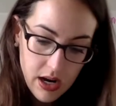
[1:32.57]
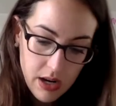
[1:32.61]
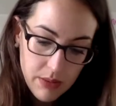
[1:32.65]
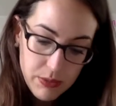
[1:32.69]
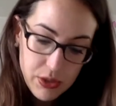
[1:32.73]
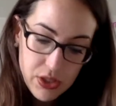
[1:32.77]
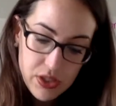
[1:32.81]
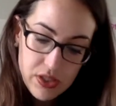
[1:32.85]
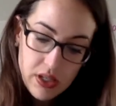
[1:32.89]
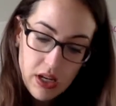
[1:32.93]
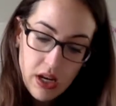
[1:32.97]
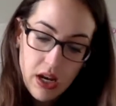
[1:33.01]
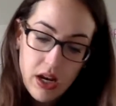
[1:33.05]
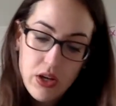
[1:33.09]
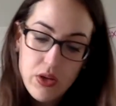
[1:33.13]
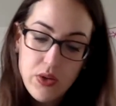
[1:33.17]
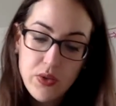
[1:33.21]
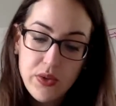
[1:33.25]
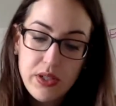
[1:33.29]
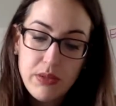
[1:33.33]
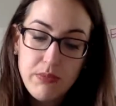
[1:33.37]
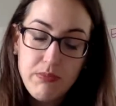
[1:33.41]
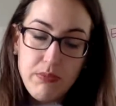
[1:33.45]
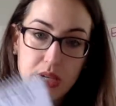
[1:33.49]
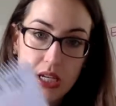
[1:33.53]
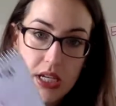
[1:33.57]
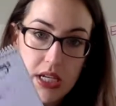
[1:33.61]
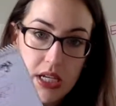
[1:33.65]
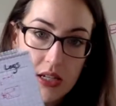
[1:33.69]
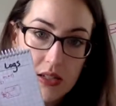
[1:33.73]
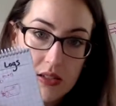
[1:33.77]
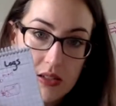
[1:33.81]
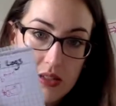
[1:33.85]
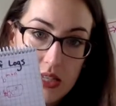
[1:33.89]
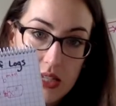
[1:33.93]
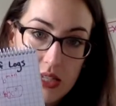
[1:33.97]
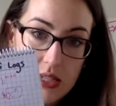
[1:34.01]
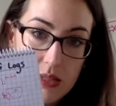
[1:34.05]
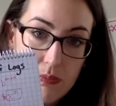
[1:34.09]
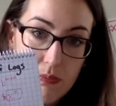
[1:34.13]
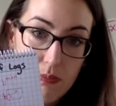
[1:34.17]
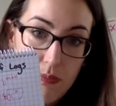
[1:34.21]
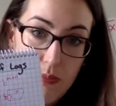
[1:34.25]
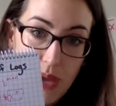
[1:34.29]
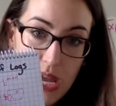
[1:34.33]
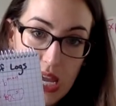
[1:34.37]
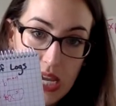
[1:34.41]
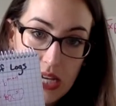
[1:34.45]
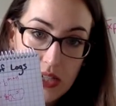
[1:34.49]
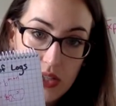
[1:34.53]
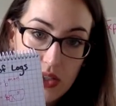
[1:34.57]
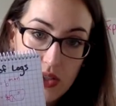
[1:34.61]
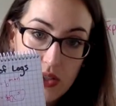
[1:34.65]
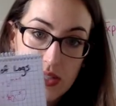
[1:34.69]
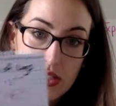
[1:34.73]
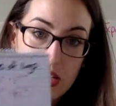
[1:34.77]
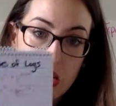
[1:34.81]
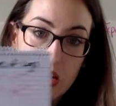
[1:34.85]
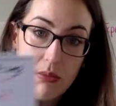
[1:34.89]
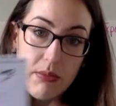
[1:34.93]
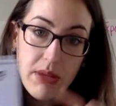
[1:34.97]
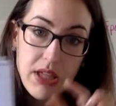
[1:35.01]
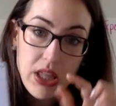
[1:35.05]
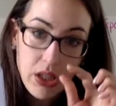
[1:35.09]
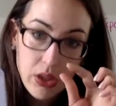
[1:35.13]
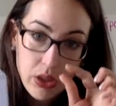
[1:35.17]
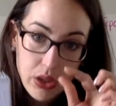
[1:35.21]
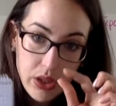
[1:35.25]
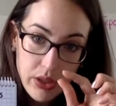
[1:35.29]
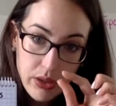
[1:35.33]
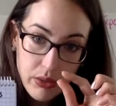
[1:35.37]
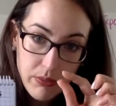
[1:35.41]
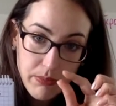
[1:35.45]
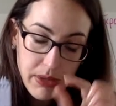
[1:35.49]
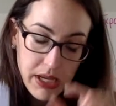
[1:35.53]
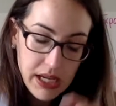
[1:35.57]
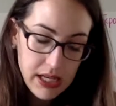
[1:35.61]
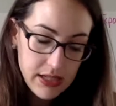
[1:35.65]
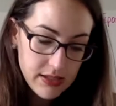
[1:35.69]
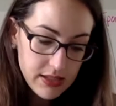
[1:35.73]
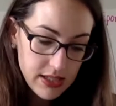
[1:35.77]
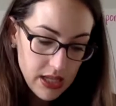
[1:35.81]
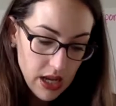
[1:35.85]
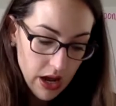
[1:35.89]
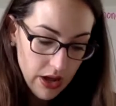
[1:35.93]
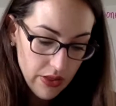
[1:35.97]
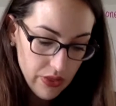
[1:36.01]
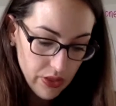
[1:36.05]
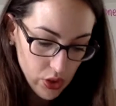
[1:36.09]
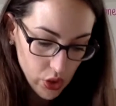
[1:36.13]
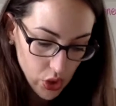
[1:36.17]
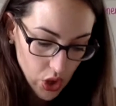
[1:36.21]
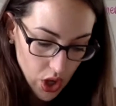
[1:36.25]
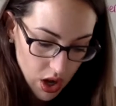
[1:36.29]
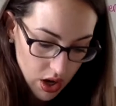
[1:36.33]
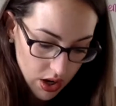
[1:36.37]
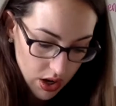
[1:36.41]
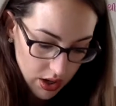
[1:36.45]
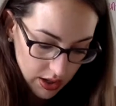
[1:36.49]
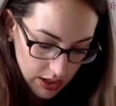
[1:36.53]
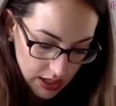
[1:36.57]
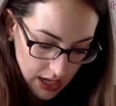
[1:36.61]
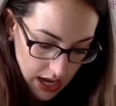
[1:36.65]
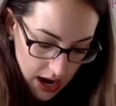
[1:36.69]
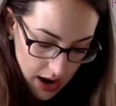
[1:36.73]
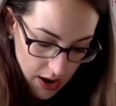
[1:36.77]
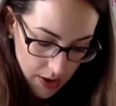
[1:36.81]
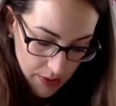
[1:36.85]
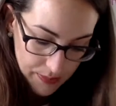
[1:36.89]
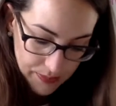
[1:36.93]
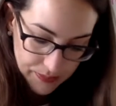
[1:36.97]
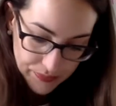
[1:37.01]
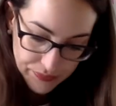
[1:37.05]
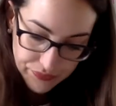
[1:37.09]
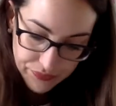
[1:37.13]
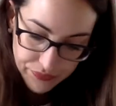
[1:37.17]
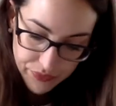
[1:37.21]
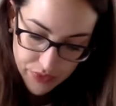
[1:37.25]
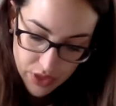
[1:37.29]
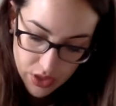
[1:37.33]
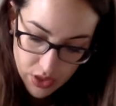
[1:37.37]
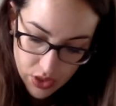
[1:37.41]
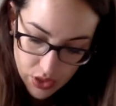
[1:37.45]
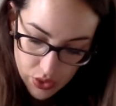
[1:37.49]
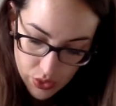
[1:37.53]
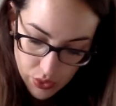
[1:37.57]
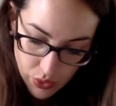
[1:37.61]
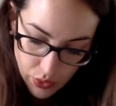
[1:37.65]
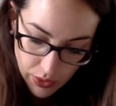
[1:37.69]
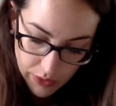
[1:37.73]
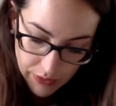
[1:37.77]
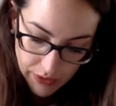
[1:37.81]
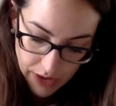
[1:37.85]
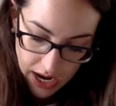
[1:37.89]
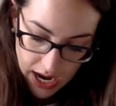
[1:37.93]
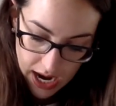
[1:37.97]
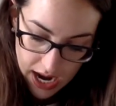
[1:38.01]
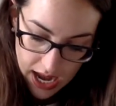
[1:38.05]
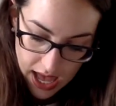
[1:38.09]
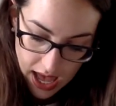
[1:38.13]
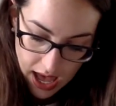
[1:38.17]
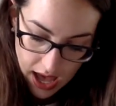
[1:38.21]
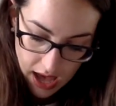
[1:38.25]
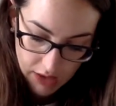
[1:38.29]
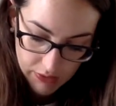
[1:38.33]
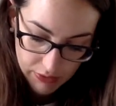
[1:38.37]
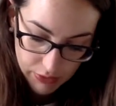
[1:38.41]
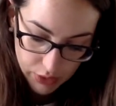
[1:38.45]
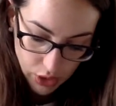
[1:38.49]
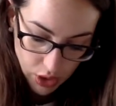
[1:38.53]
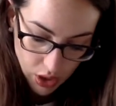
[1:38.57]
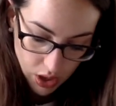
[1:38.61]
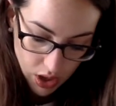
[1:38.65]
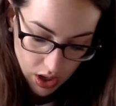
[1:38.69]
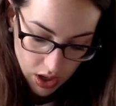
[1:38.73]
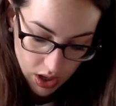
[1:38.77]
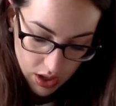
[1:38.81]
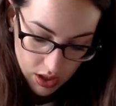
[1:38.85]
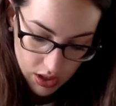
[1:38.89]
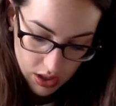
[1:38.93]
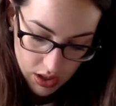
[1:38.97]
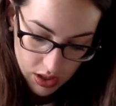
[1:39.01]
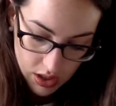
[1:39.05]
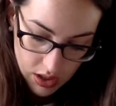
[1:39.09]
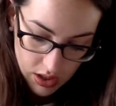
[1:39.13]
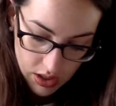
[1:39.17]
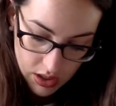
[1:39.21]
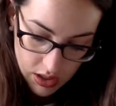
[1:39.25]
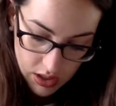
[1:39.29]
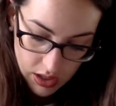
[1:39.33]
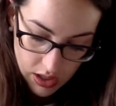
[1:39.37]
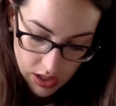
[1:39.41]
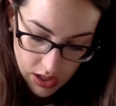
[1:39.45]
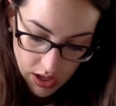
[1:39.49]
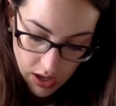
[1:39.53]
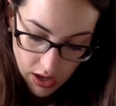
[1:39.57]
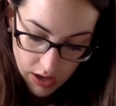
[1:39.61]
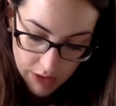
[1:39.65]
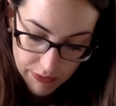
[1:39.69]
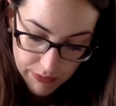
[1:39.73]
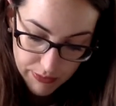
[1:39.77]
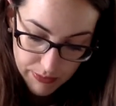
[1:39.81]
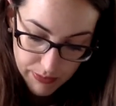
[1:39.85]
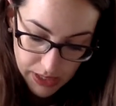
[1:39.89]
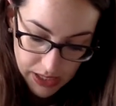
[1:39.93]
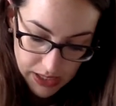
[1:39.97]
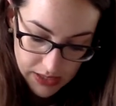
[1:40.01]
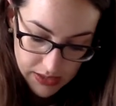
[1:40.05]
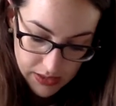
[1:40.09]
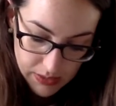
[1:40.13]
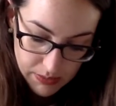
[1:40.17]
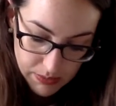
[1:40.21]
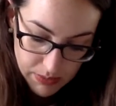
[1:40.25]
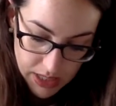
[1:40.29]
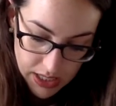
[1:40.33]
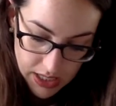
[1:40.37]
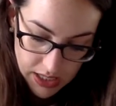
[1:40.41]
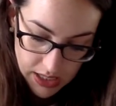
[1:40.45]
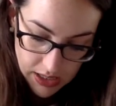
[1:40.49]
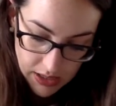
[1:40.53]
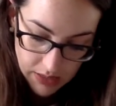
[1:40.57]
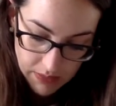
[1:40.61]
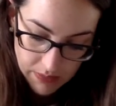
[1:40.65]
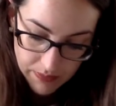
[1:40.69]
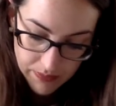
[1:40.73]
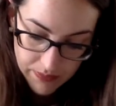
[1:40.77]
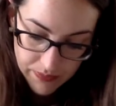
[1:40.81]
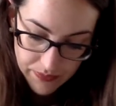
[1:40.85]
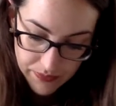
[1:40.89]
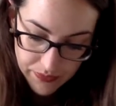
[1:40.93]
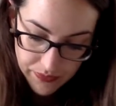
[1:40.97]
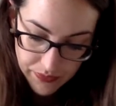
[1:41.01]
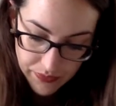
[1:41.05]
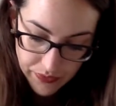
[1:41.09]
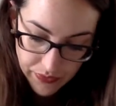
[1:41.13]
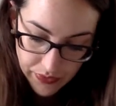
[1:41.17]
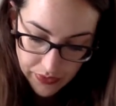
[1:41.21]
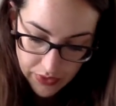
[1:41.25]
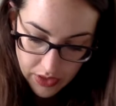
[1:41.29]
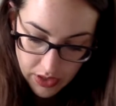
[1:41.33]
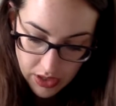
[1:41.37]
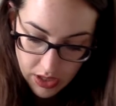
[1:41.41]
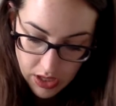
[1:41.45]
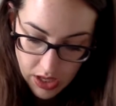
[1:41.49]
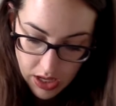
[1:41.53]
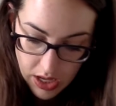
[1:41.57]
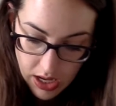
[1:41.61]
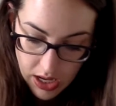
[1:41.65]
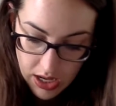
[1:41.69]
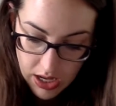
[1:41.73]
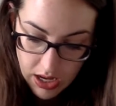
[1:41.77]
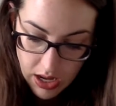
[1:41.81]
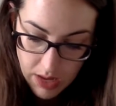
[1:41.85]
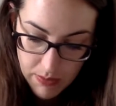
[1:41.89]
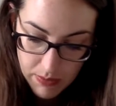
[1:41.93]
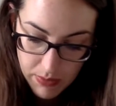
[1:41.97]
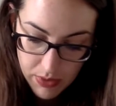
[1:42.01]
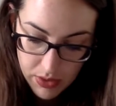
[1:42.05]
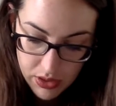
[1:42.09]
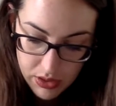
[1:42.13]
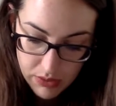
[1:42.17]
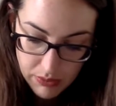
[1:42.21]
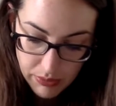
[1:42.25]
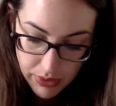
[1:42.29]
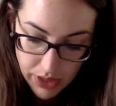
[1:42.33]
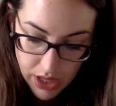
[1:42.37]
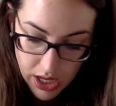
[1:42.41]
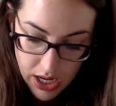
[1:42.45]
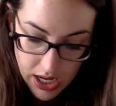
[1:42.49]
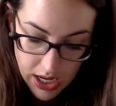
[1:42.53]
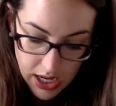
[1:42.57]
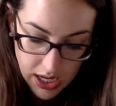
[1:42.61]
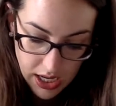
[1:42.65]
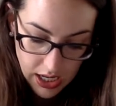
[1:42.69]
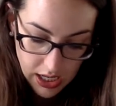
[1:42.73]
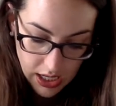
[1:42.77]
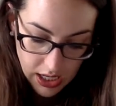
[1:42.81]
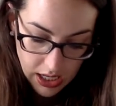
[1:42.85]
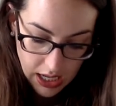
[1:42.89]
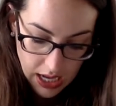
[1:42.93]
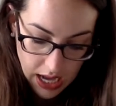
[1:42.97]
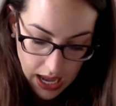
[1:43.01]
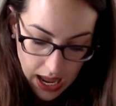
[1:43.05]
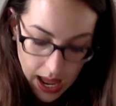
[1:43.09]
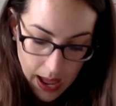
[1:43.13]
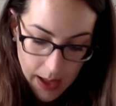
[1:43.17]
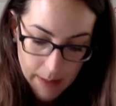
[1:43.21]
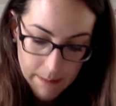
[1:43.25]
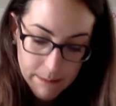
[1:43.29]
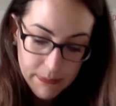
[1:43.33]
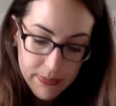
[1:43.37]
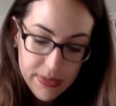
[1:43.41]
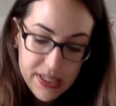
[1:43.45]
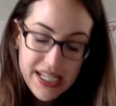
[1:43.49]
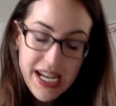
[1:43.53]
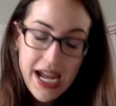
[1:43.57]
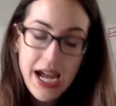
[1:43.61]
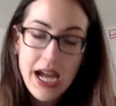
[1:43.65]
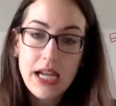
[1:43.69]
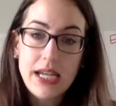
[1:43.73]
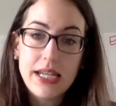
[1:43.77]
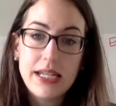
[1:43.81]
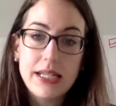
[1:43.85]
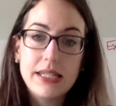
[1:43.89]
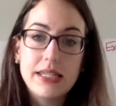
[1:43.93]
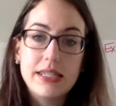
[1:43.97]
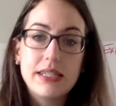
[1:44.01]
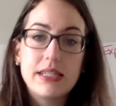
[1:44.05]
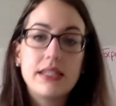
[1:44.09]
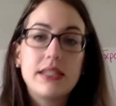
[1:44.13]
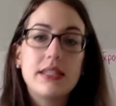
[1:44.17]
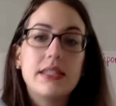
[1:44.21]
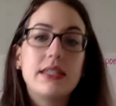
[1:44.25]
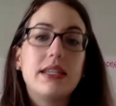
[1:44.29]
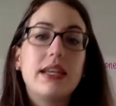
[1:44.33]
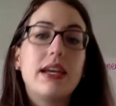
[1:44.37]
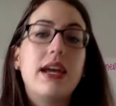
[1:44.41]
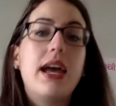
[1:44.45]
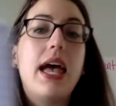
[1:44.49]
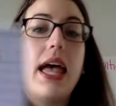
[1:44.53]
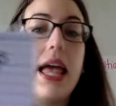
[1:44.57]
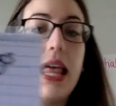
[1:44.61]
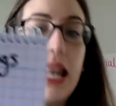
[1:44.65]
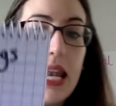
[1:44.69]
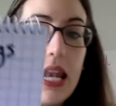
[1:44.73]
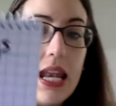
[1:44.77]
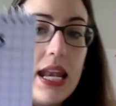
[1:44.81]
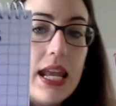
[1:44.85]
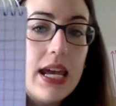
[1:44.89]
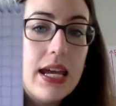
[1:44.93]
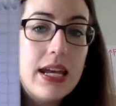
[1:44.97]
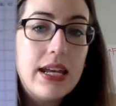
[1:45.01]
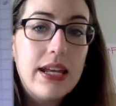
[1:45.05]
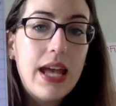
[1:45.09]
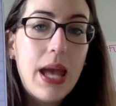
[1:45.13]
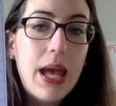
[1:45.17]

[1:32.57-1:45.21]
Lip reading: just like I used b as this base. So it's going to be the little base on the log now. So if I have log of base b, and I'm multiplying an m times n,